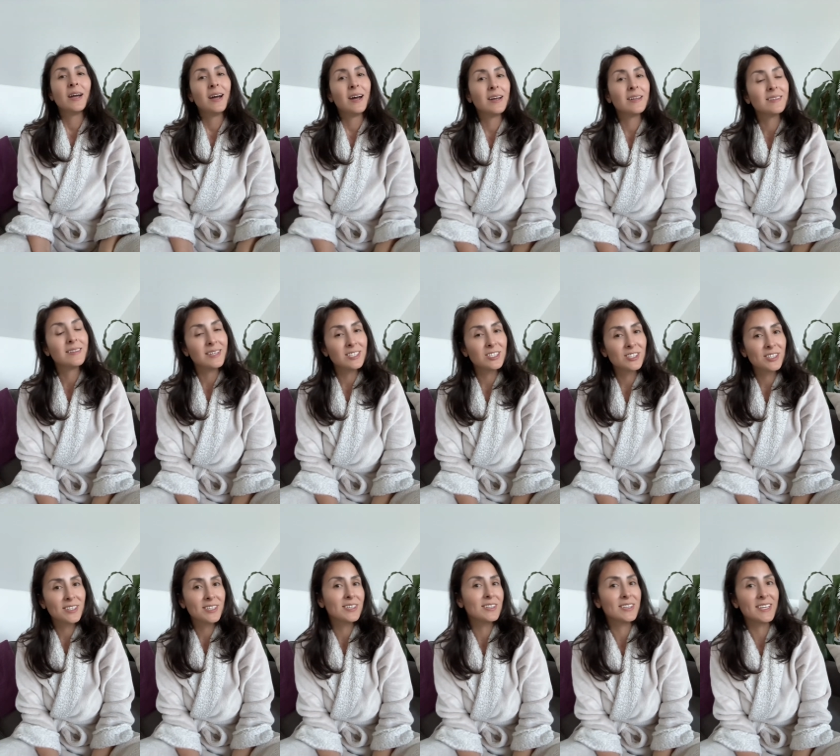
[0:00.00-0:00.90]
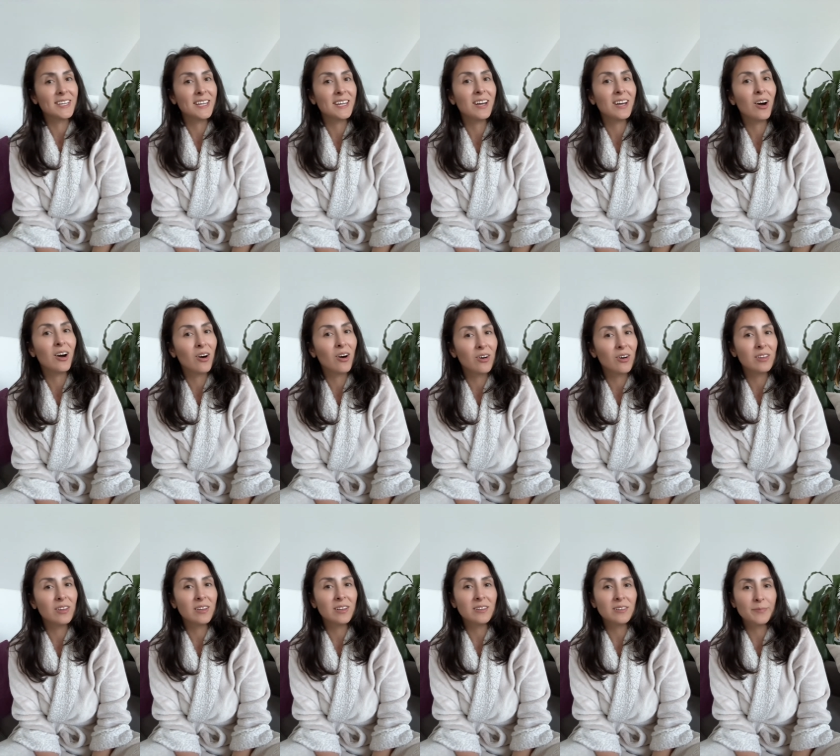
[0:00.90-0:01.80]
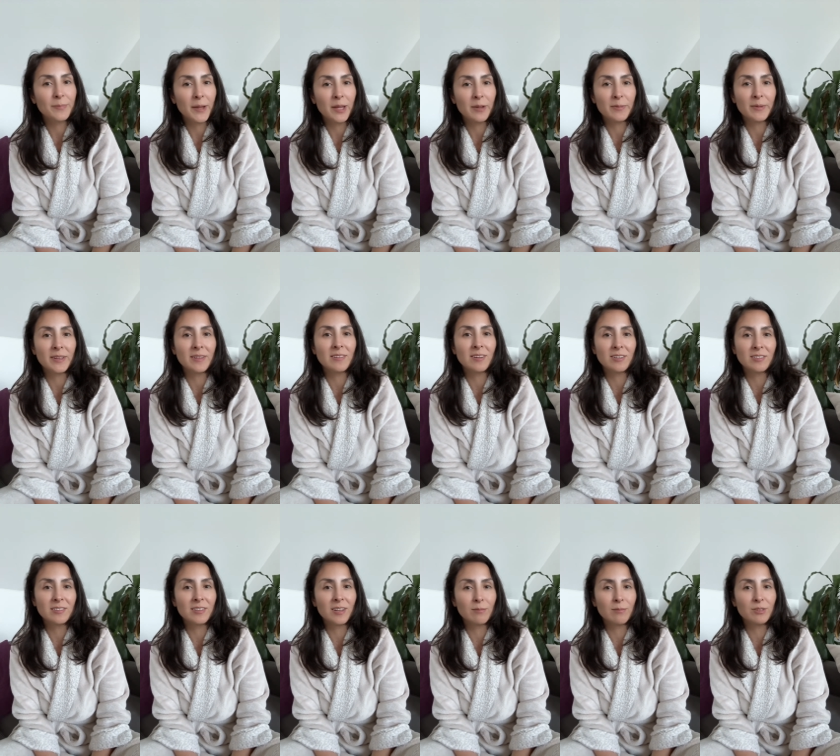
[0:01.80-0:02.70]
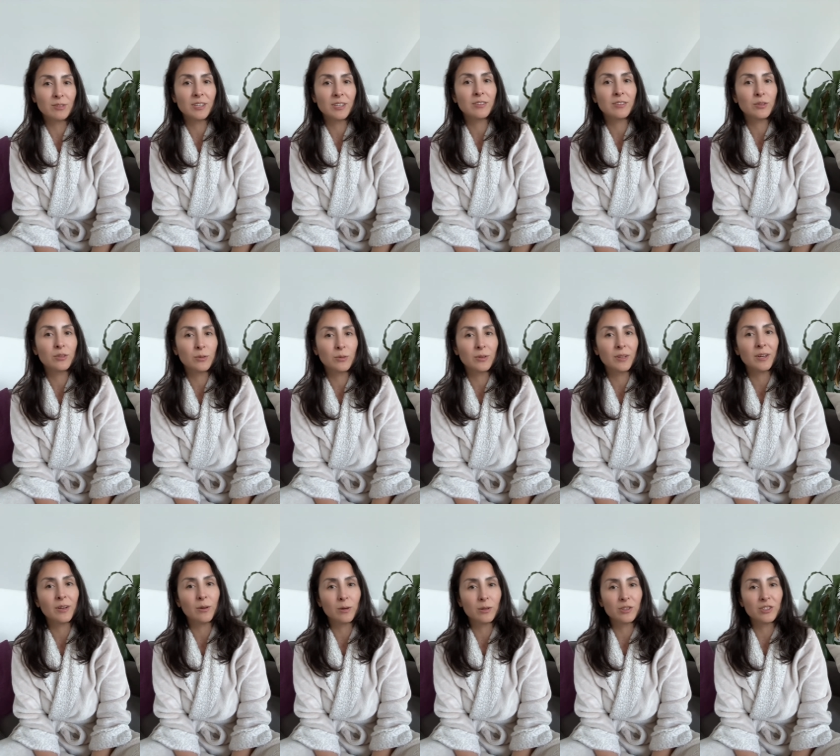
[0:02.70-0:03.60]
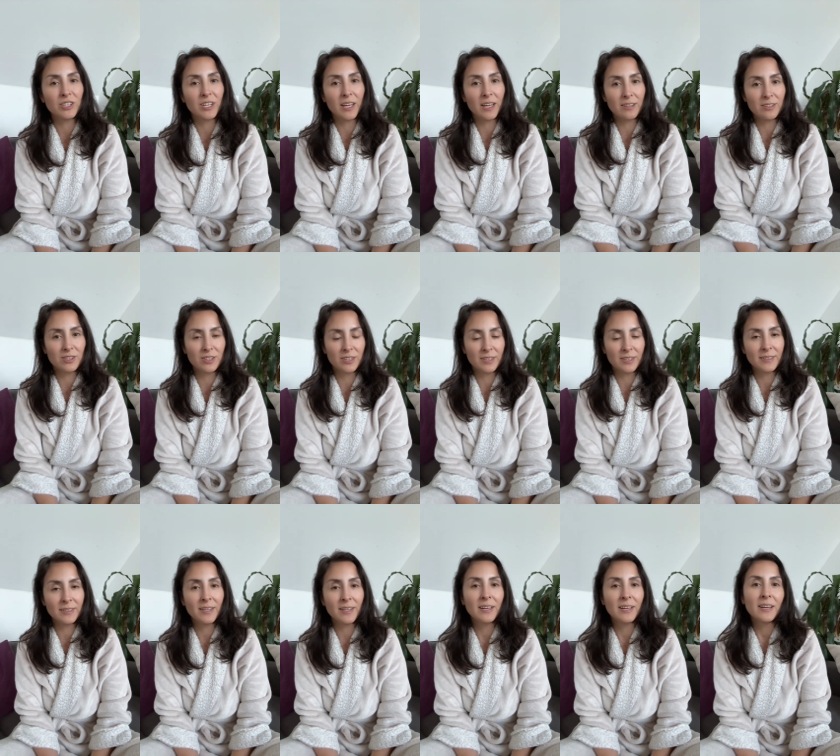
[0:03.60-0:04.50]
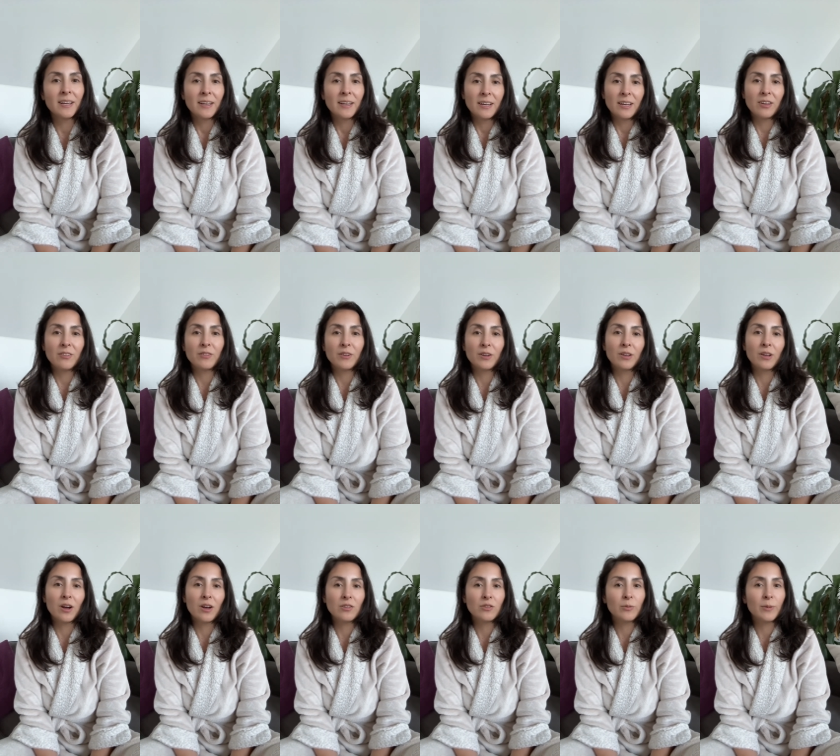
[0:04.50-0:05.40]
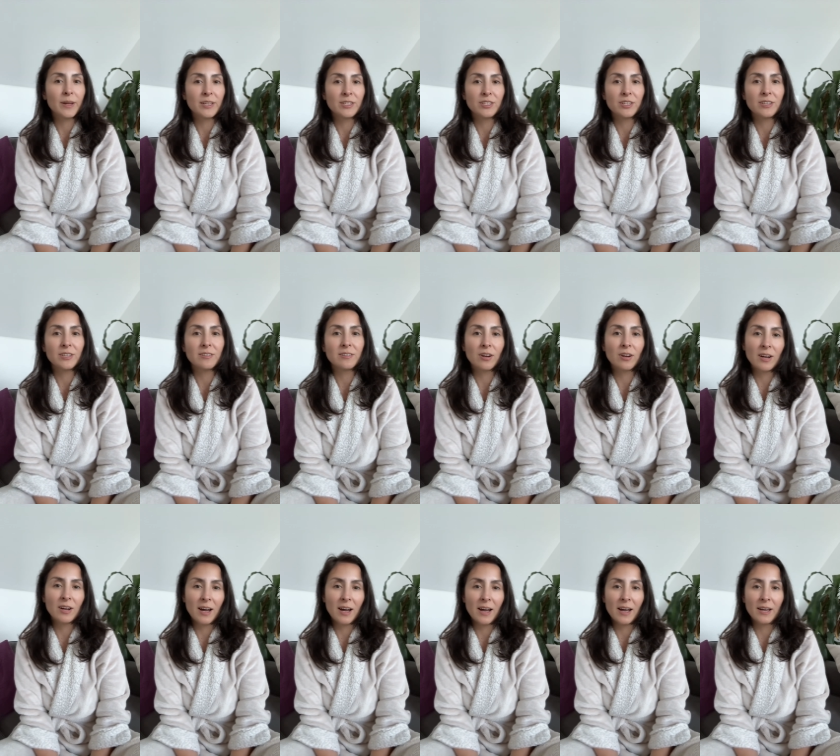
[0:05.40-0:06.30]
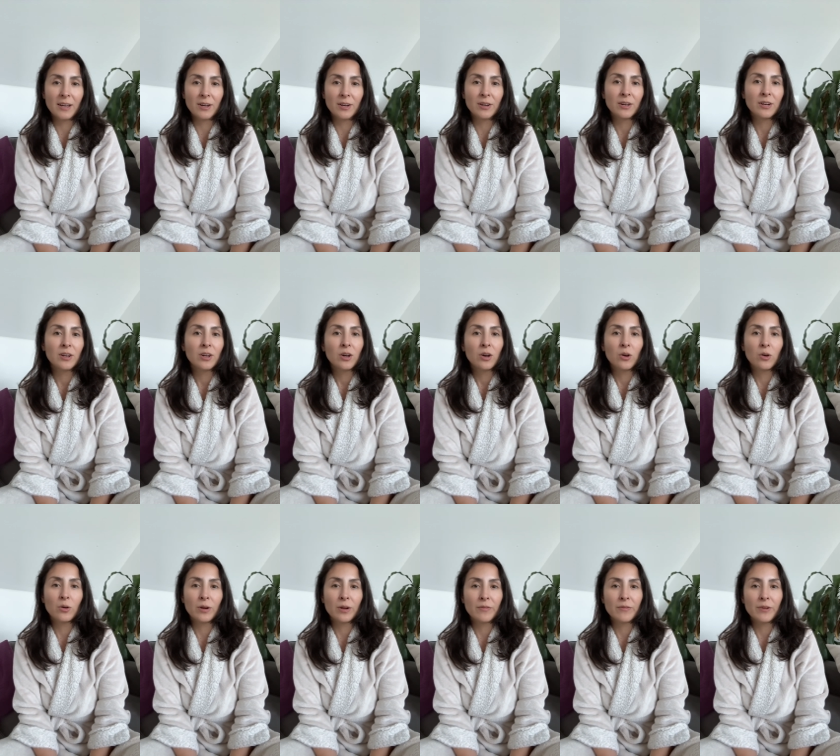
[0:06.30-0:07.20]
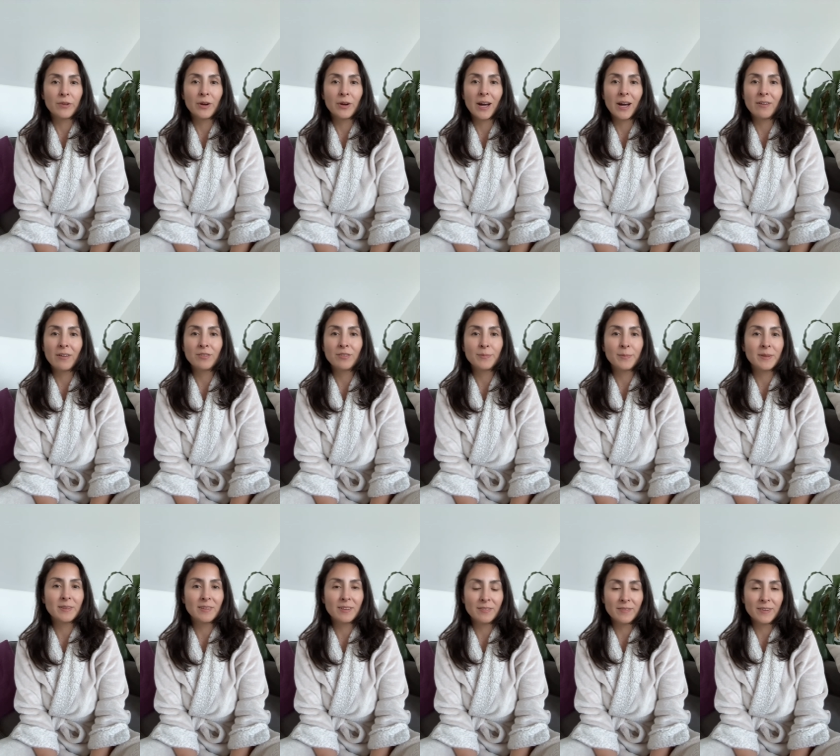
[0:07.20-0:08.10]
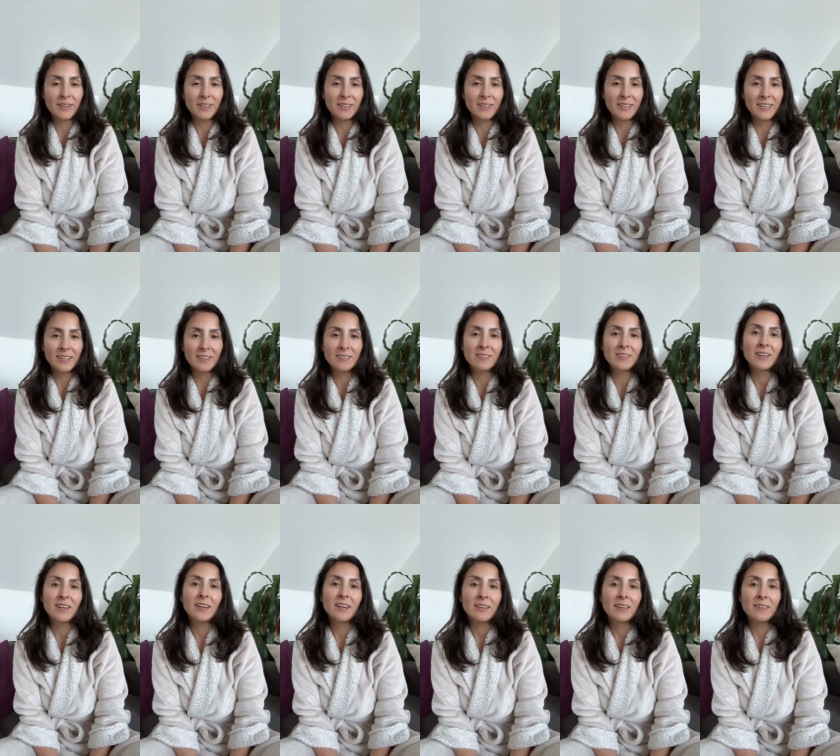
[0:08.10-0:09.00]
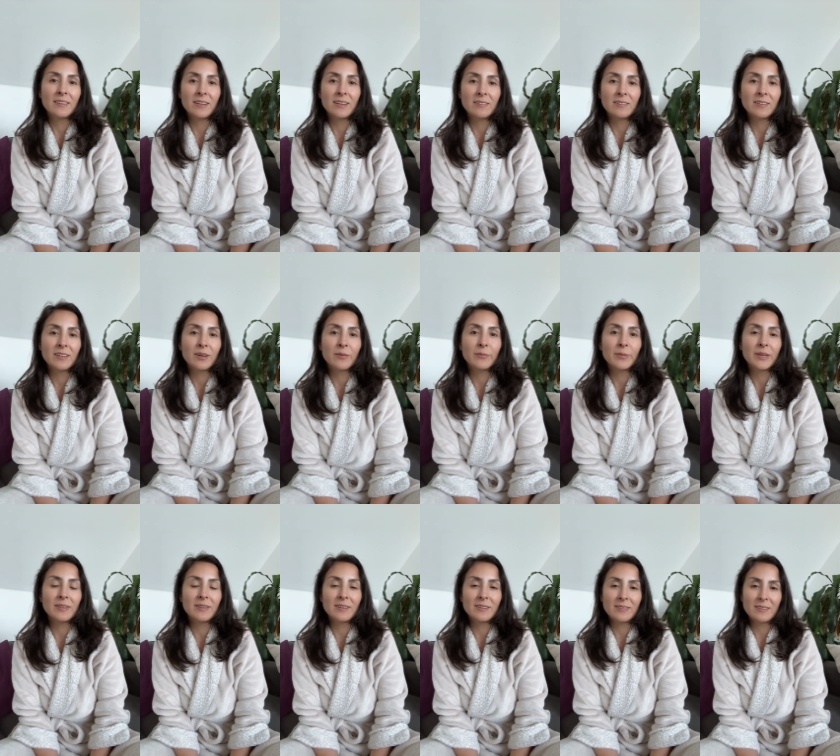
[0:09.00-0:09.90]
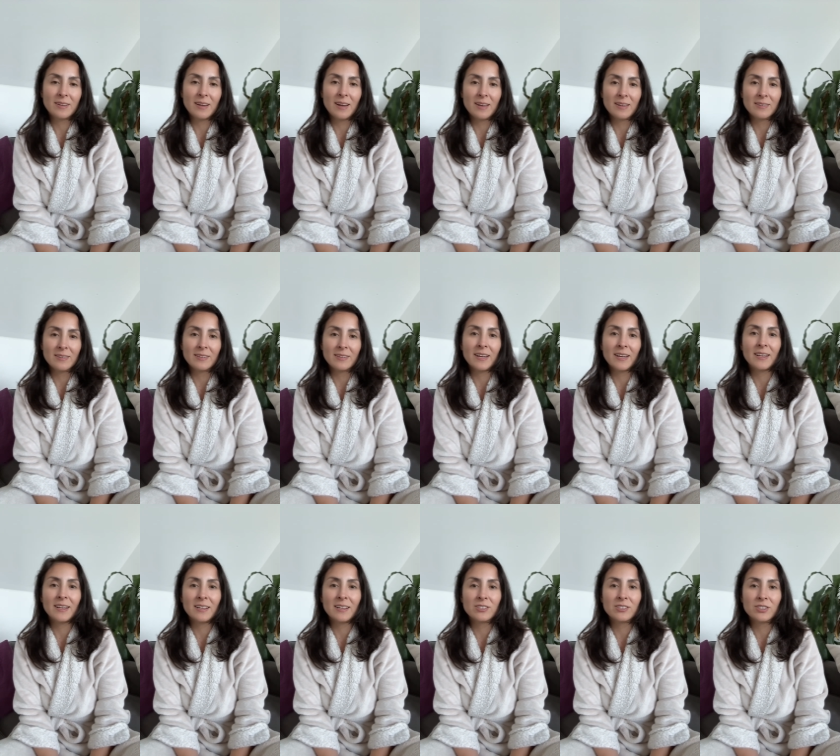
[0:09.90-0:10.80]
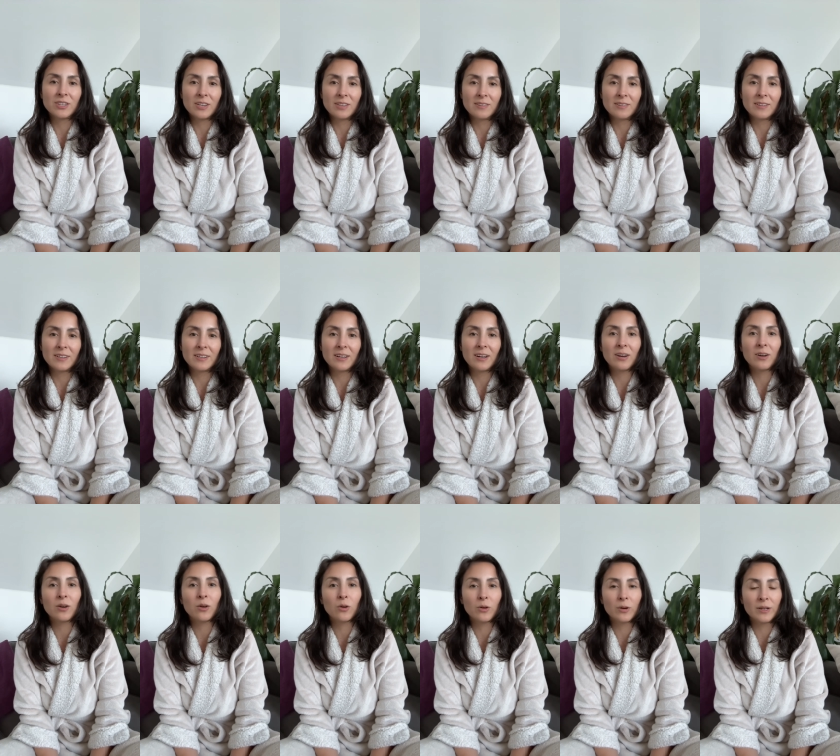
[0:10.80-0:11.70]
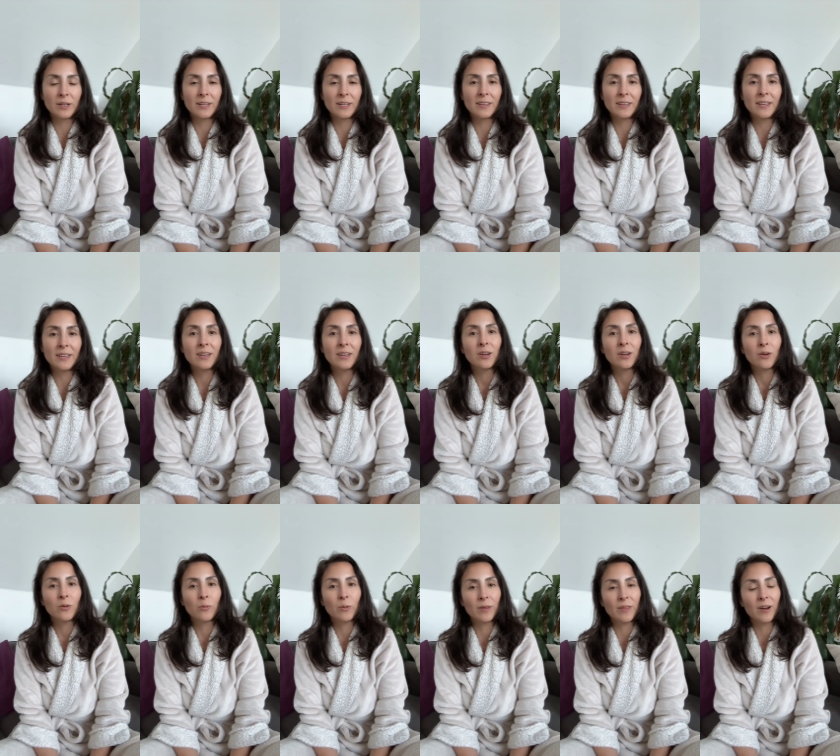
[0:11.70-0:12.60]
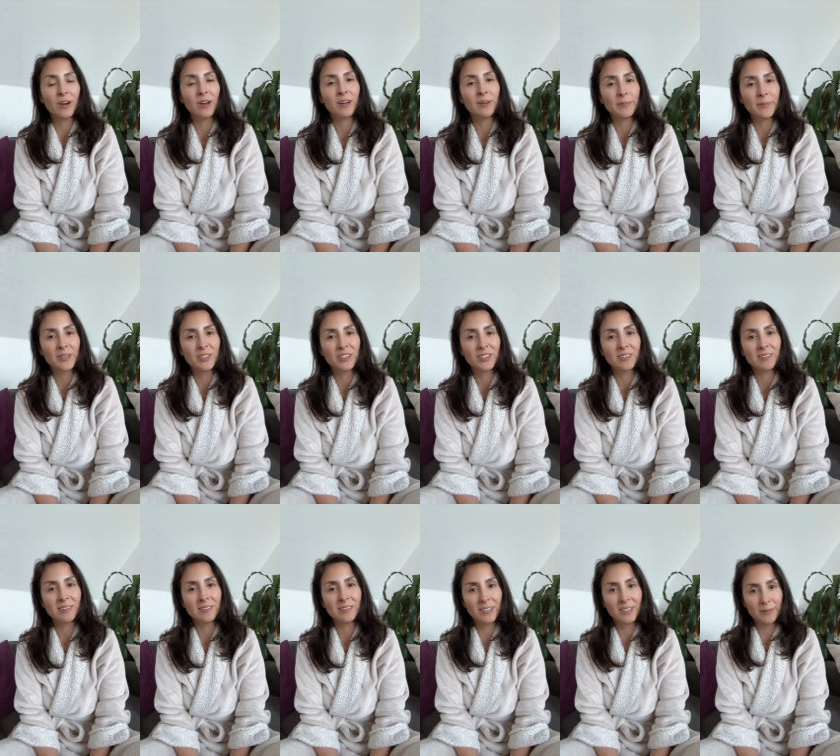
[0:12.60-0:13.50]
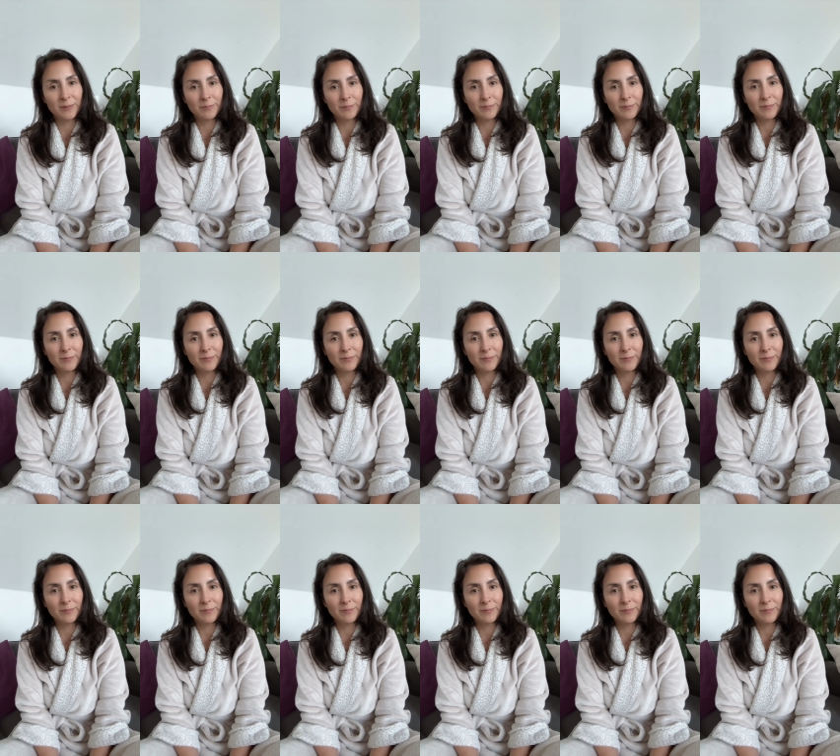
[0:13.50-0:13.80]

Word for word: Additionally, all these payments are subject to negotiation. If your lost wages are higher or if you have specific needs, these can be discussed and adjusted accordingly with our admissions team.